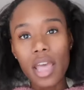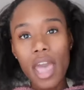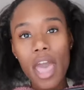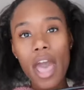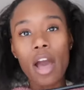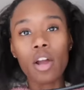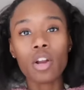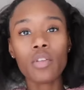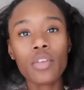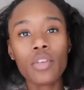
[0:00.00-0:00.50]

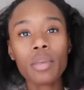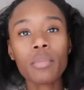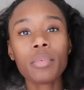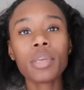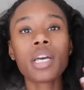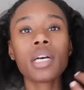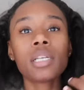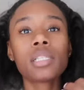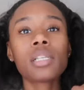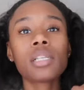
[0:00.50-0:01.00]
out of it
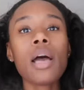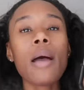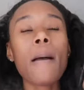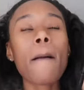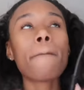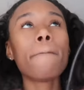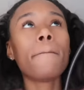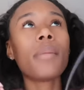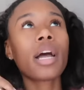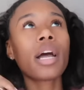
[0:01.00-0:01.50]
because
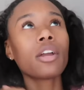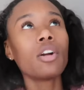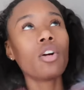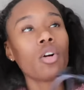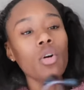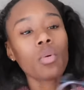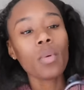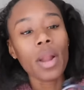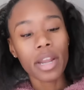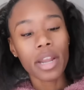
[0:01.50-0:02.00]
my
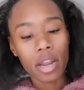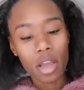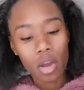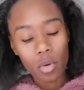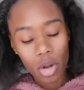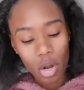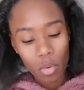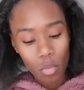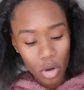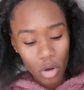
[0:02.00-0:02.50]
goal right now,
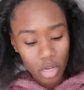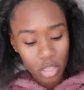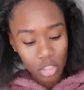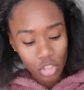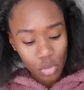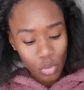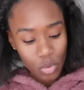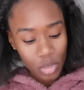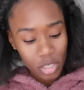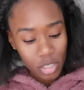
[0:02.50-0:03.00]
what I'm working
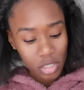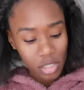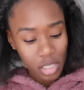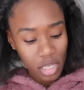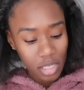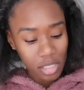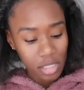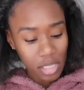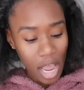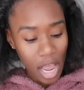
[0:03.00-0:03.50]
towards,
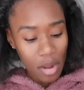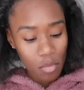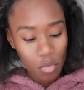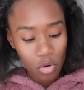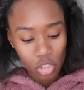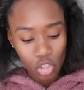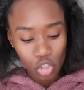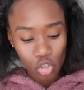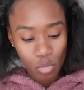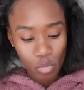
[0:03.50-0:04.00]
is I
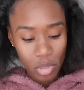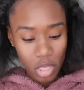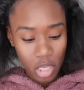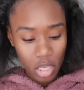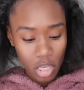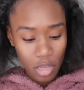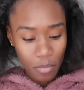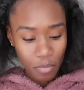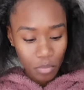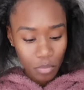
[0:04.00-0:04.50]
want to
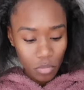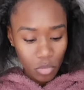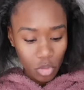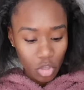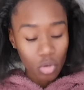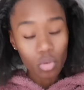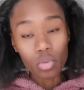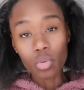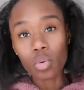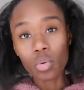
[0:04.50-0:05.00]
be
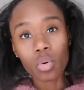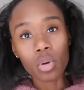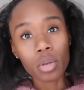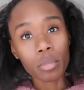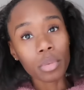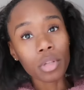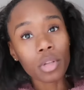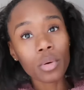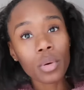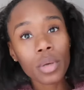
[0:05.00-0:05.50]
dual
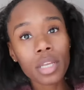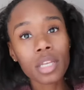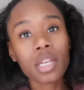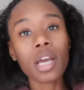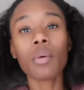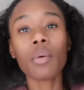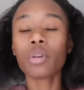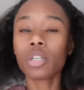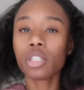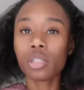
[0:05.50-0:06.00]
employed.
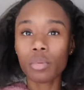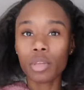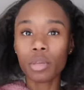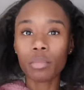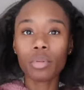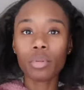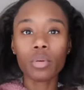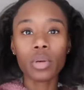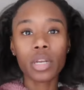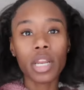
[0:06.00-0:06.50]
I want to be
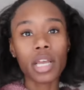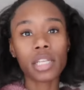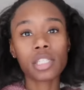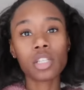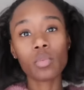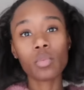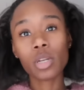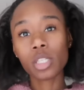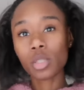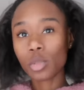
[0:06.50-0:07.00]
employed as a
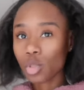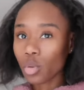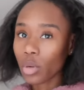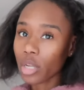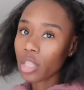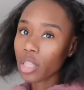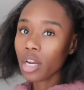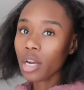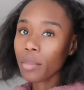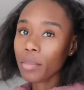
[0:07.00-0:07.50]
respiratory
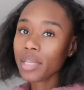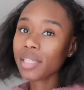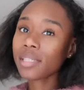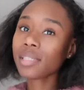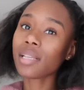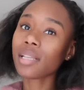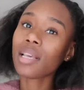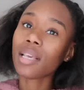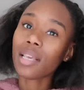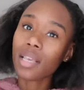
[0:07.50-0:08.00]
therapist
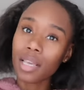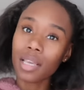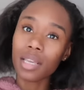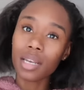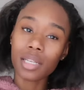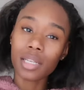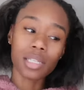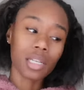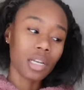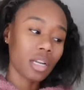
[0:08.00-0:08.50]
and
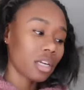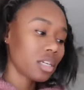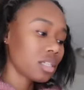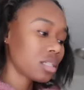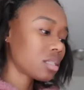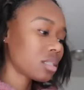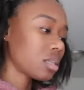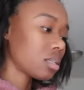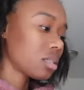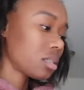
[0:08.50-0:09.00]
as a
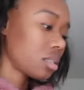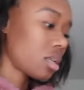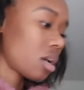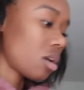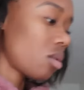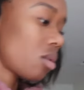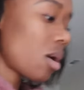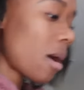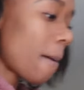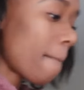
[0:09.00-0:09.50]
nurse.
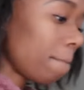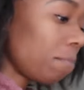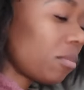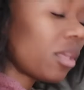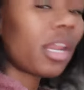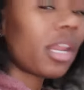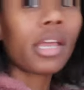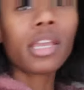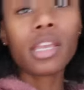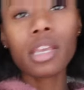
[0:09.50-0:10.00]
So,
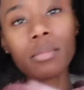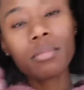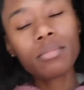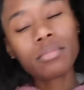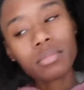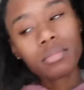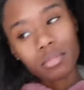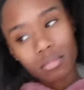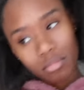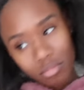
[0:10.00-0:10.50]
and I
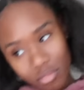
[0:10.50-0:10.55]
am